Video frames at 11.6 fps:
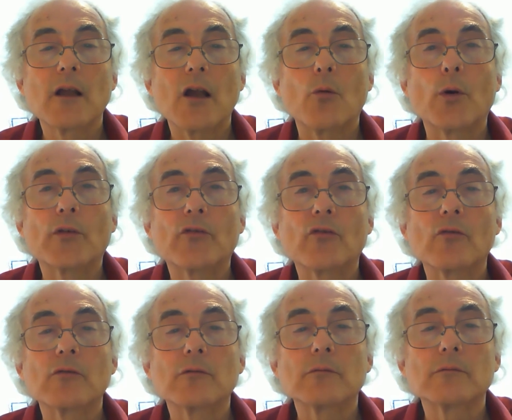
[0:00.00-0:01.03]
A
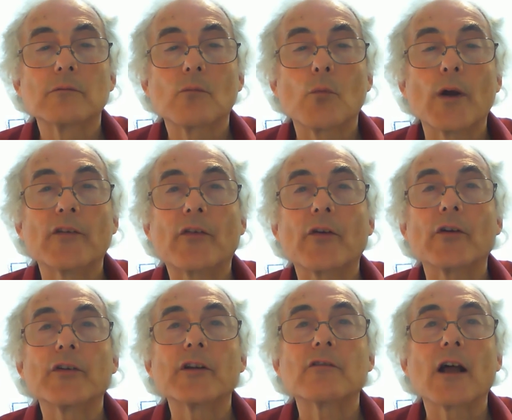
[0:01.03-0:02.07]
whistle weighs
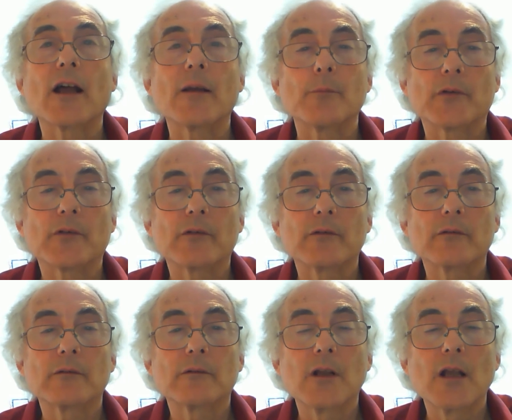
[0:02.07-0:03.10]
30 grams,
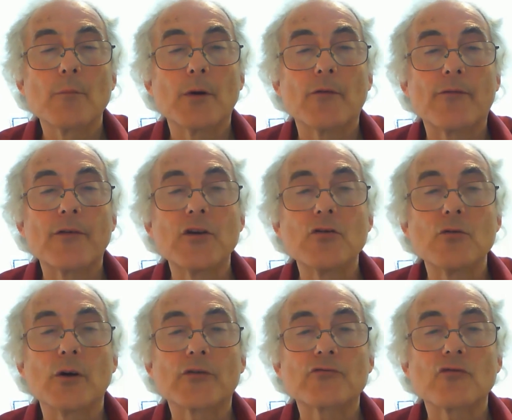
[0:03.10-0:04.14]
but few
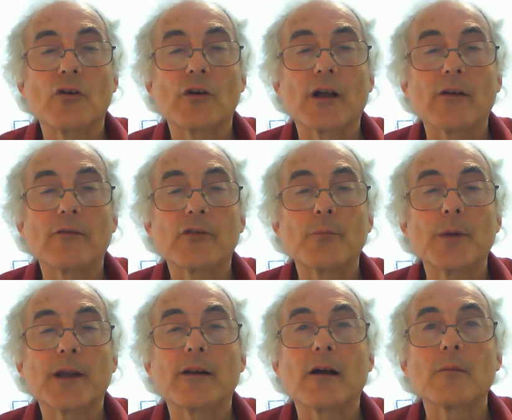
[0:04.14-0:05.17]
are strong enough to
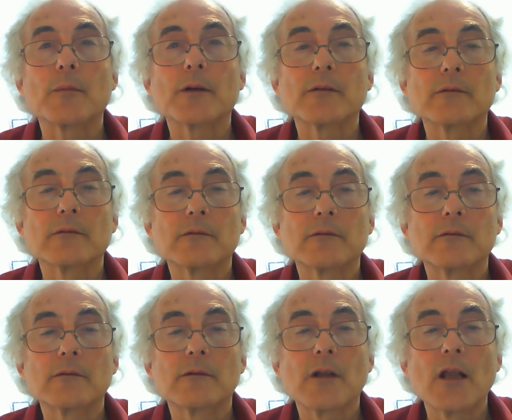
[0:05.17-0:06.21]
pick it up.
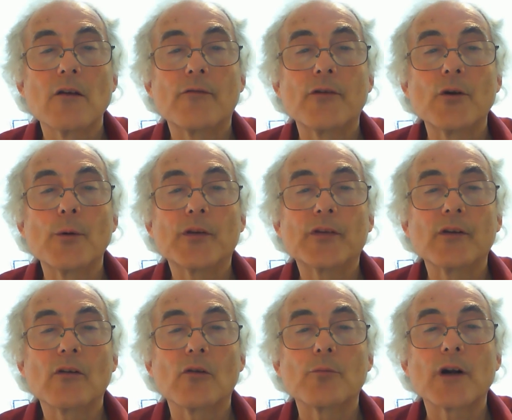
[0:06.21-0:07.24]
Few are
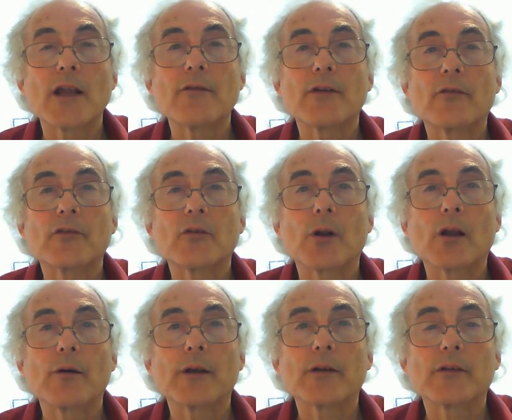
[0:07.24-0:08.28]
still brave enough to
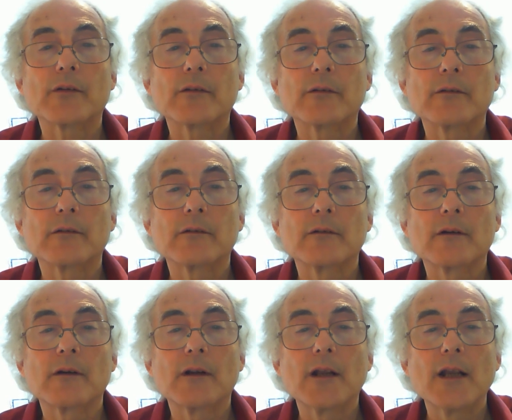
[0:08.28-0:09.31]
blow it.
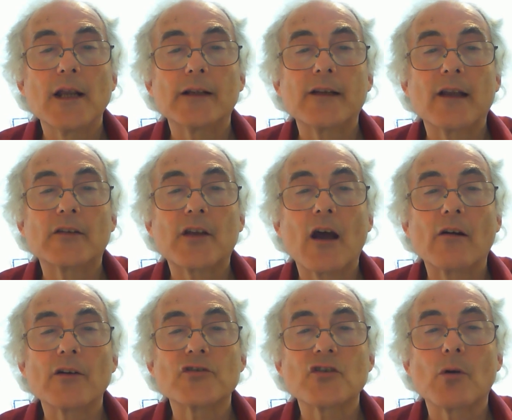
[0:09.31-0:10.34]
It takes
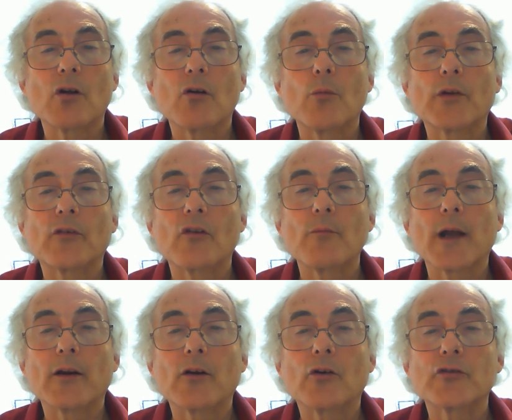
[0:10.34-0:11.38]
courage to blow a whistle that
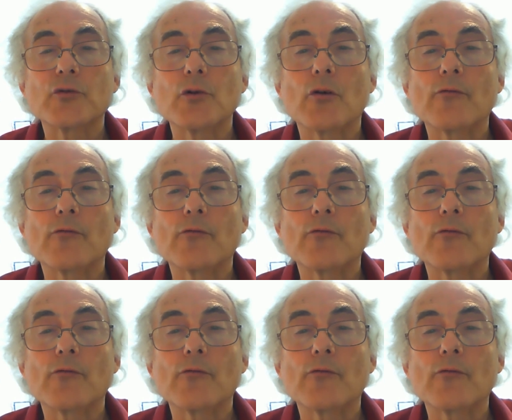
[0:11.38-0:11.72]
might cost you your